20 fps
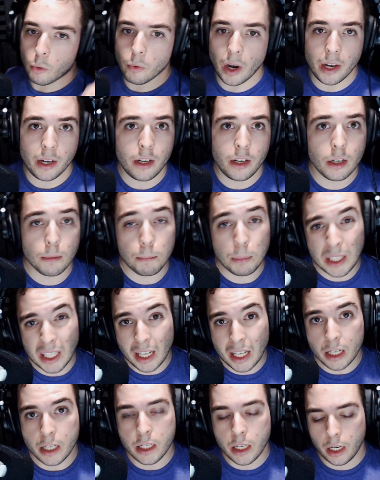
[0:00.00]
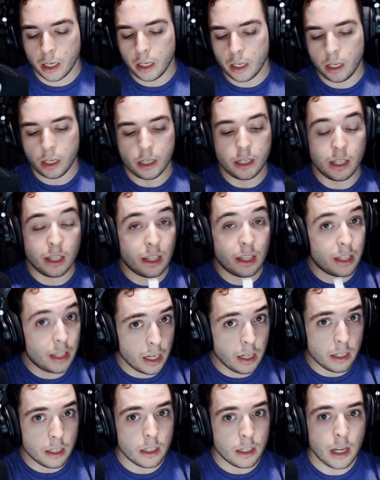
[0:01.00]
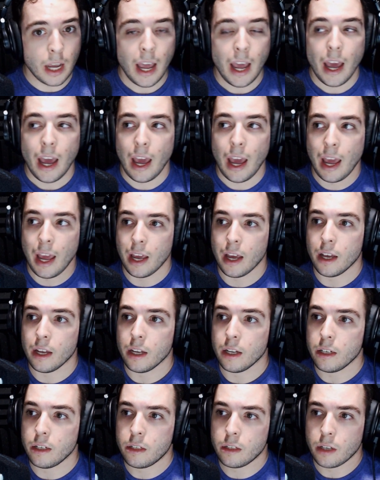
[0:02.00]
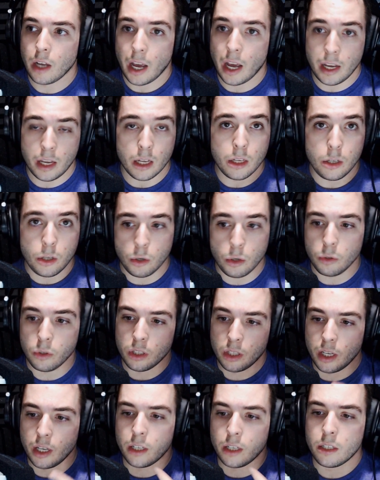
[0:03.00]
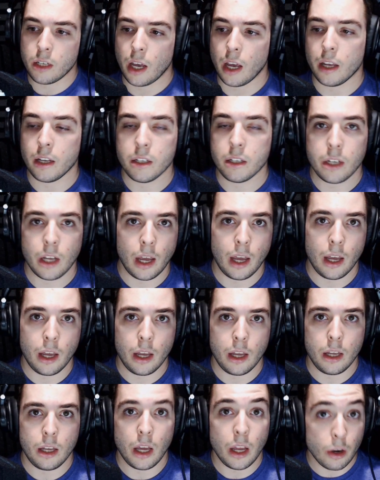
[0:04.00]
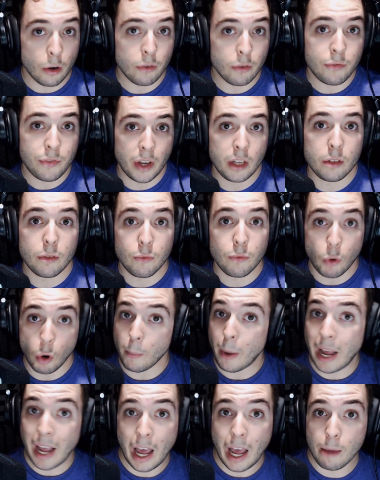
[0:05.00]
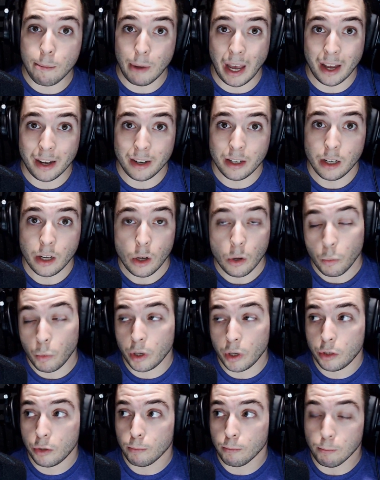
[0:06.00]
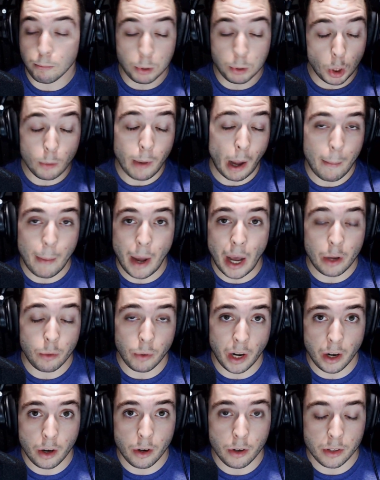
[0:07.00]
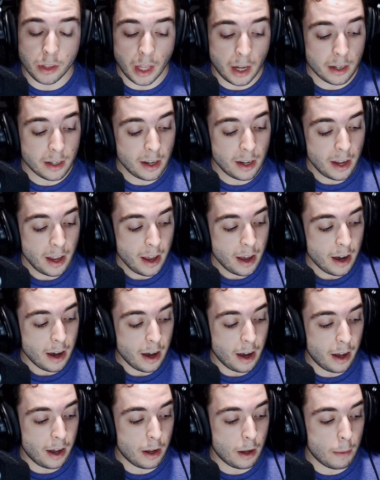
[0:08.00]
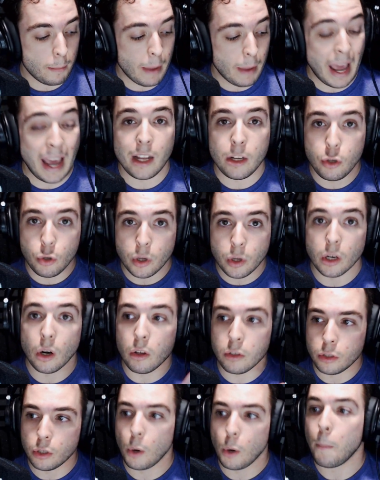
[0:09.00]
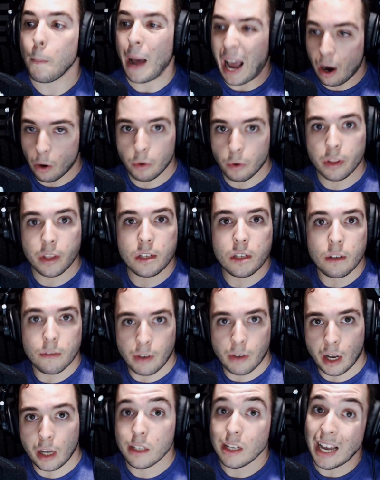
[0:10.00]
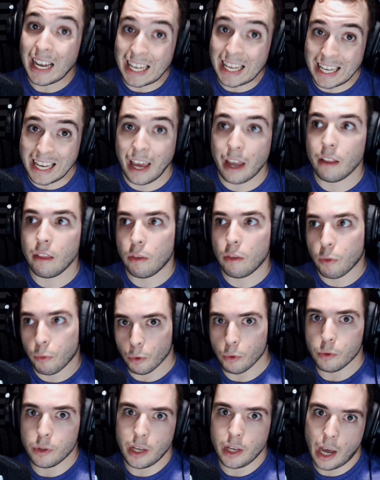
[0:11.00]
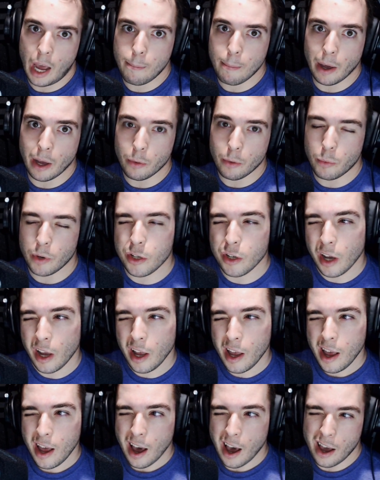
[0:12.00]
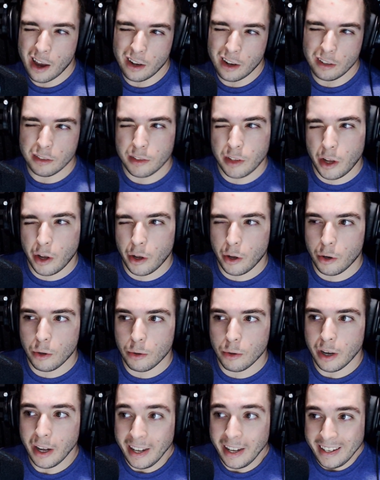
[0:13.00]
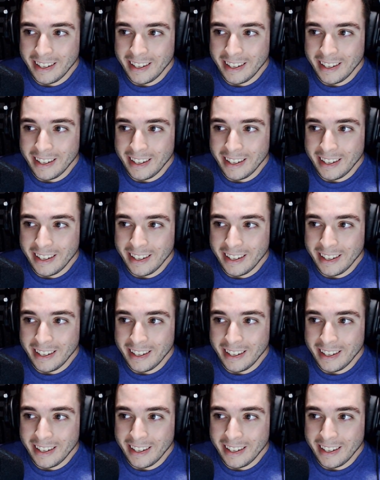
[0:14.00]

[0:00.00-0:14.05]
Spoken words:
right here plugs in into this, and I can use this as a interface for my iPad, which blew my mind when I heard that. And you can also power this device again through the iPad, which I don't know